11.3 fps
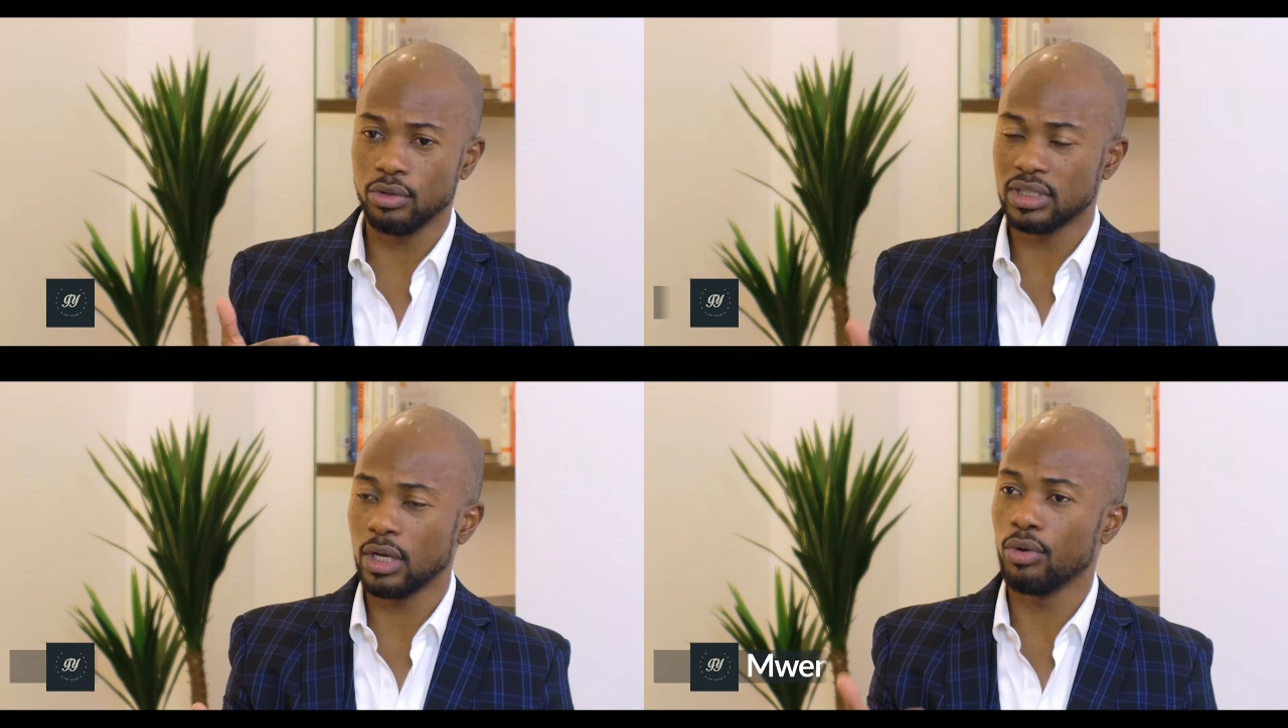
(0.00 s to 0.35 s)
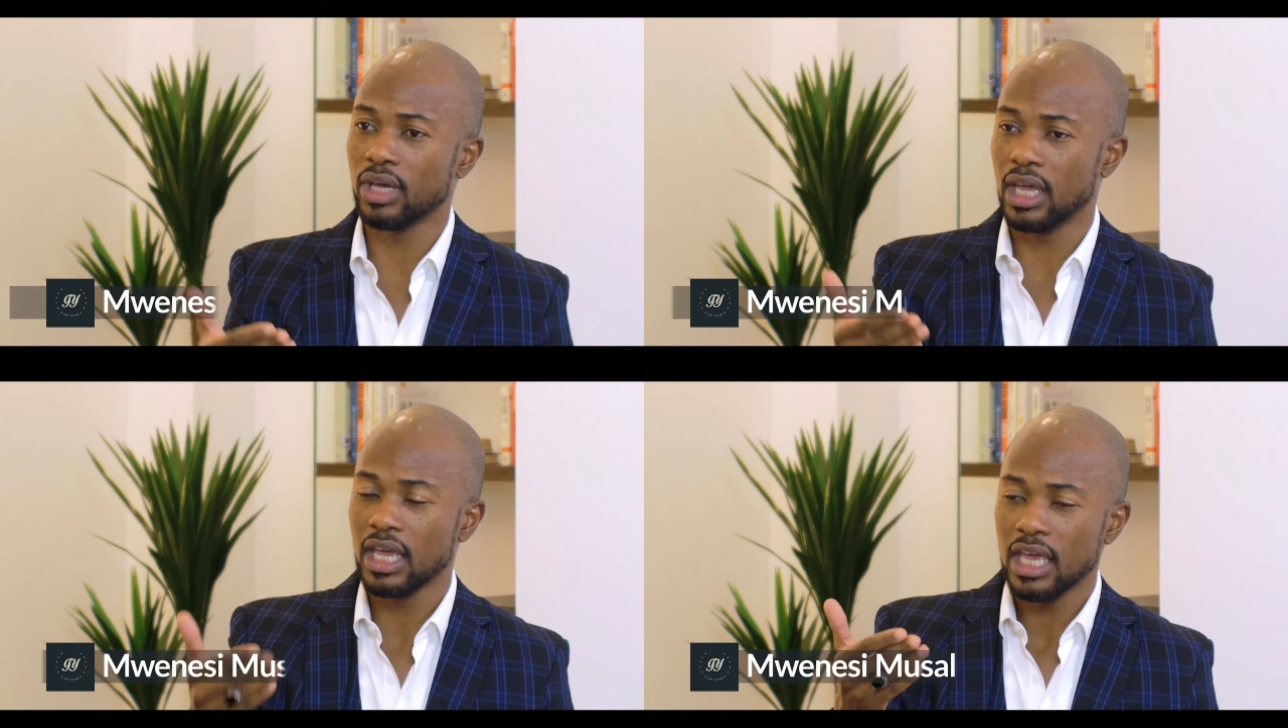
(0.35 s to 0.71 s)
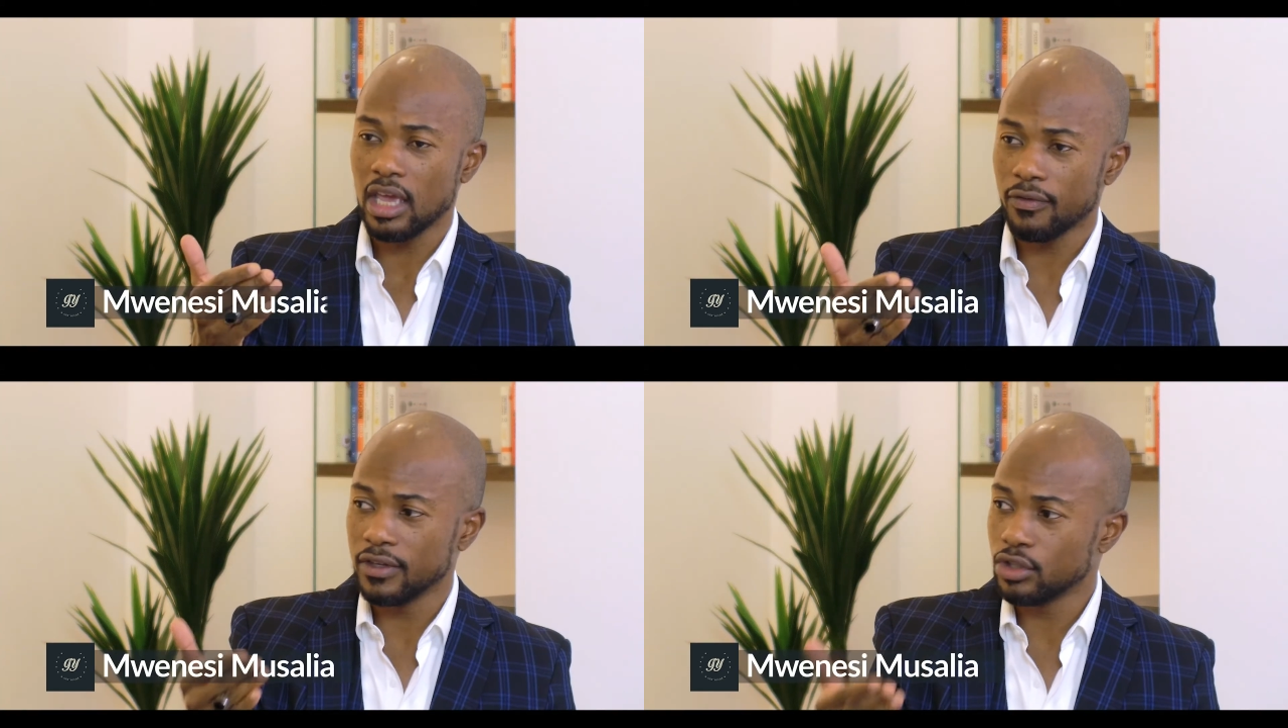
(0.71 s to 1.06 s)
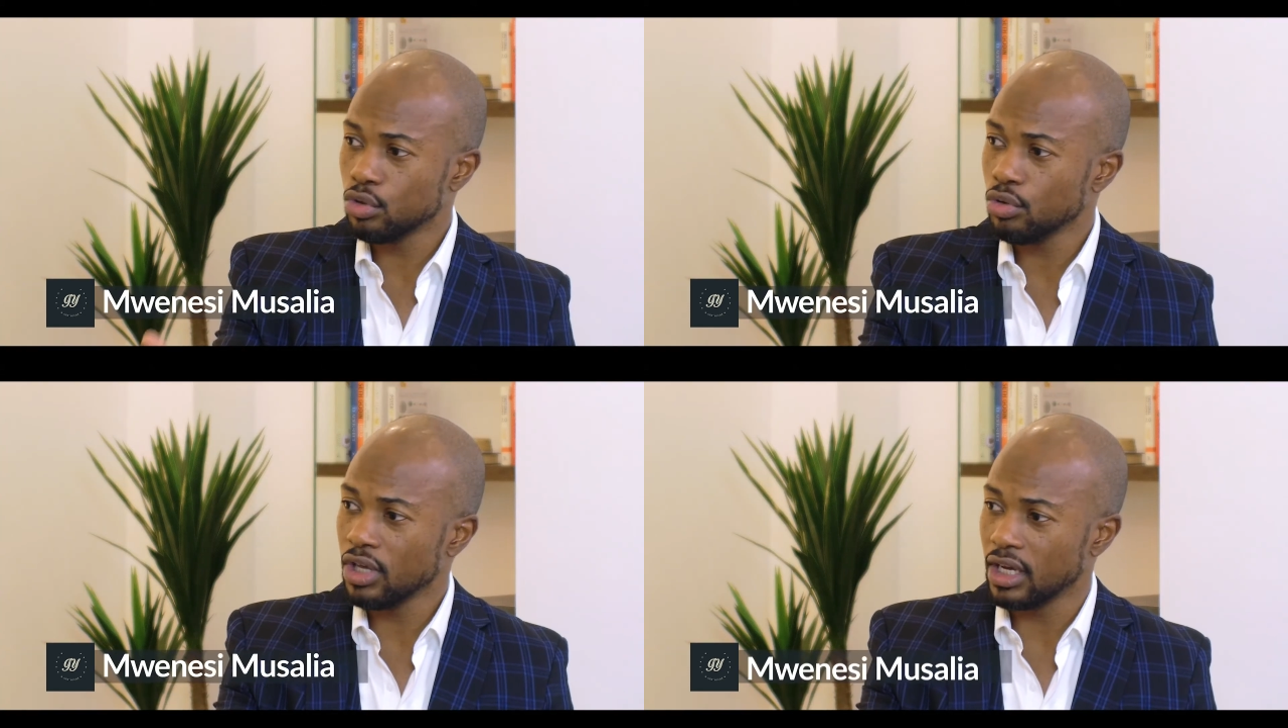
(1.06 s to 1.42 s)
say, okay, if it's
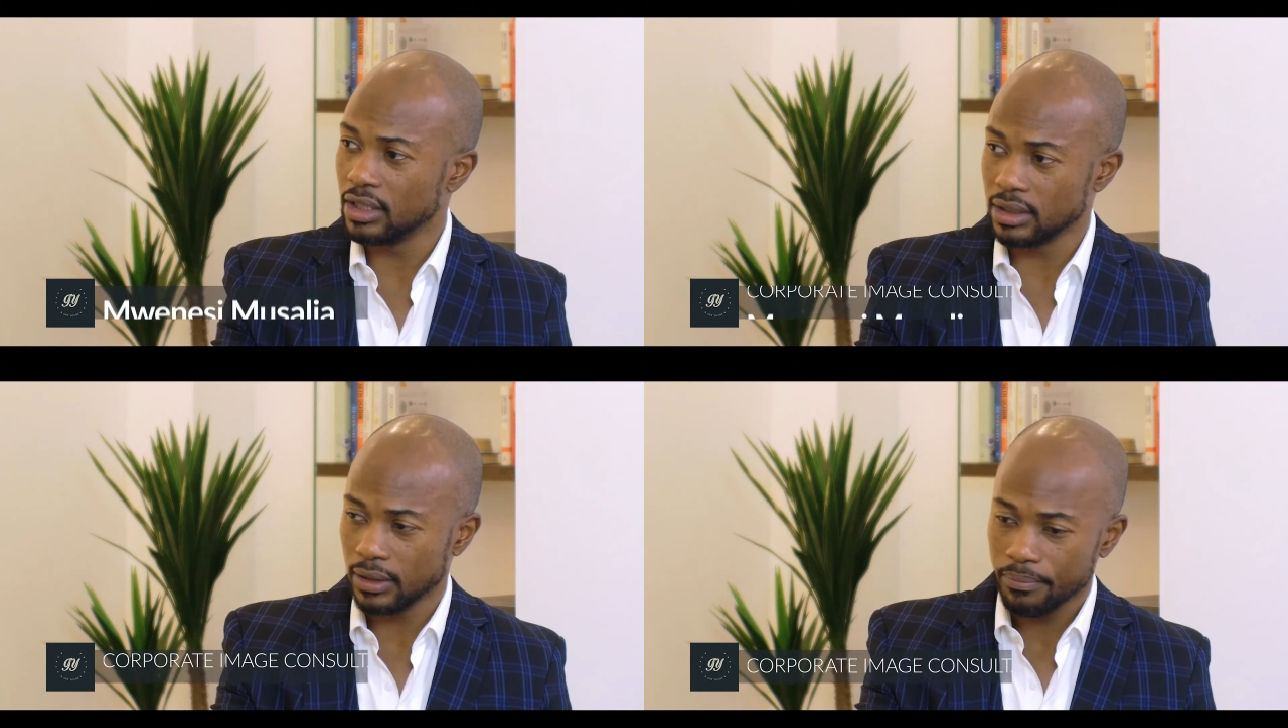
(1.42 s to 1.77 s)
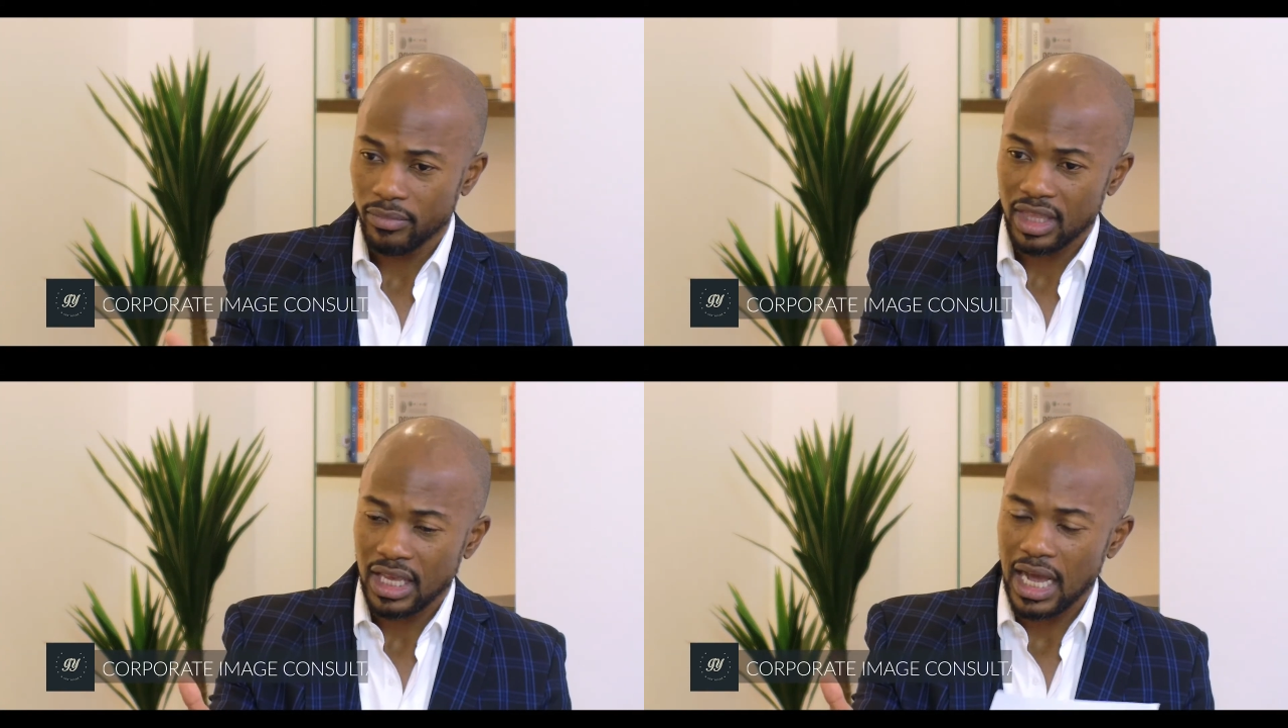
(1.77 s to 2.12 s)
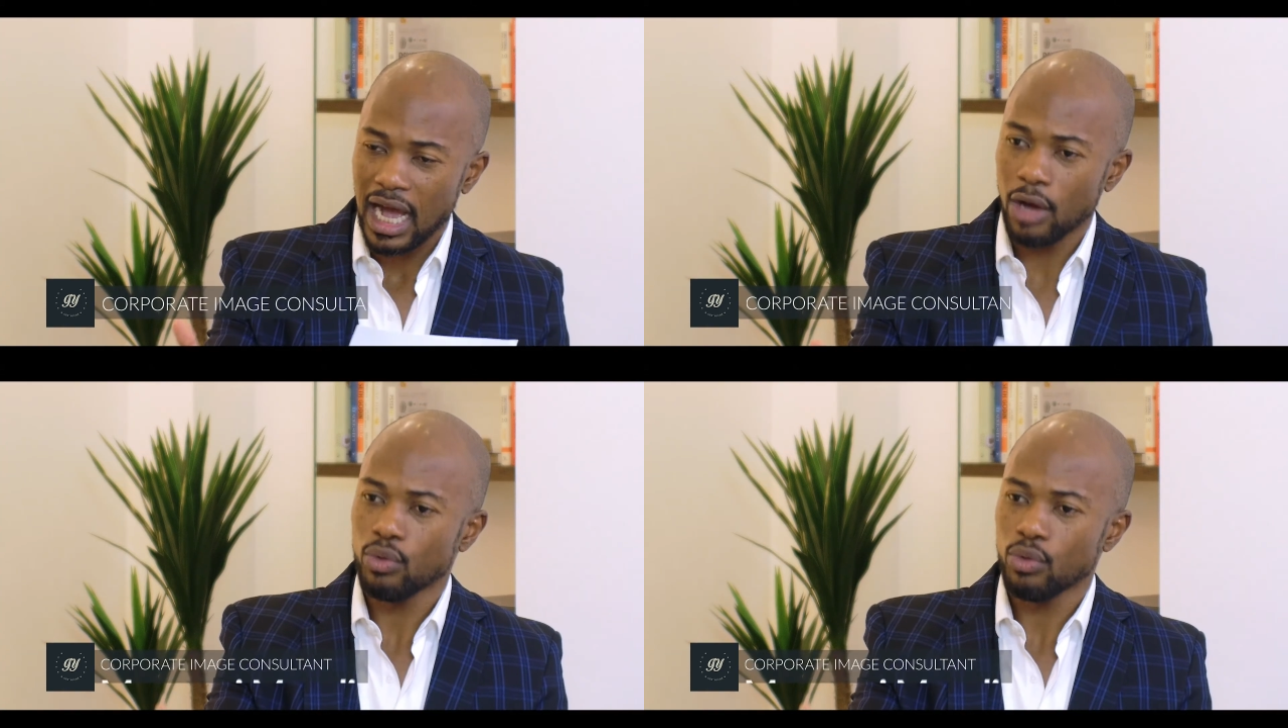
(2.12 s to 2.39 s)
2 years, how